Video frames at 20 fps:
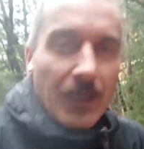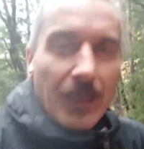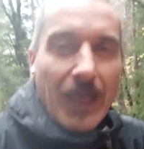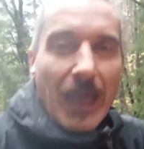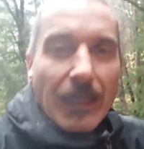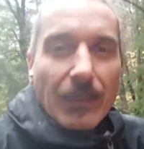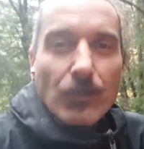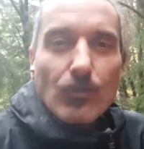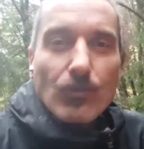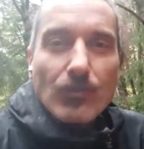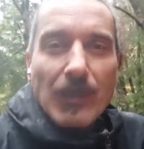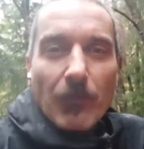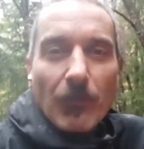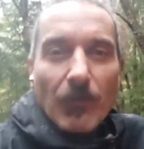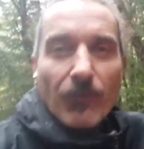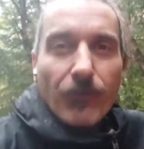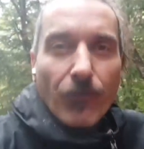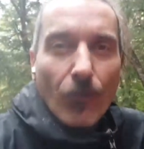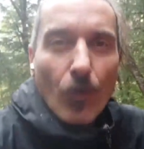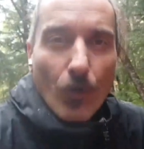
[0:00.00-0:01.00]
Attitude number
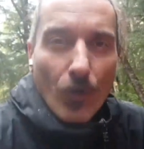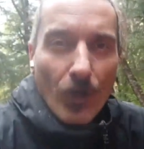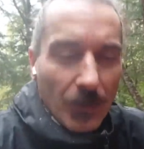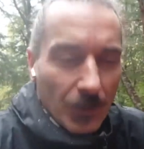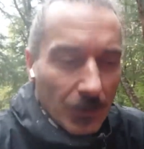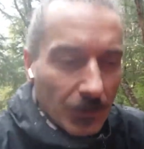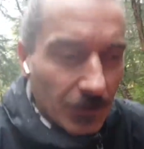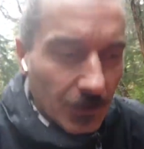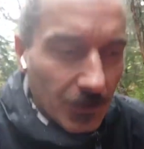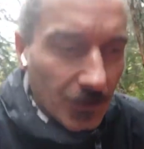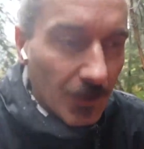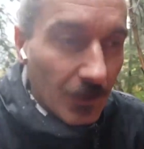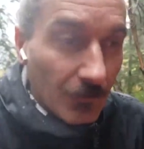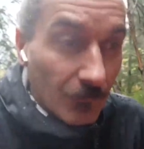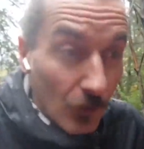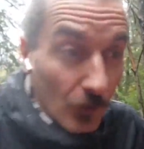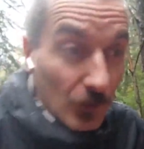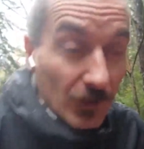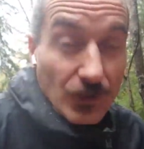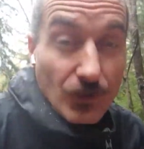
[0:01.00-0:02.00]
four
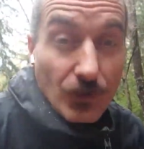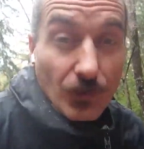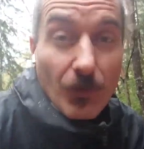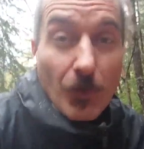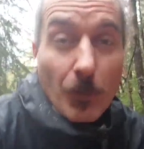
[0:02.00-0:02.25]
focus on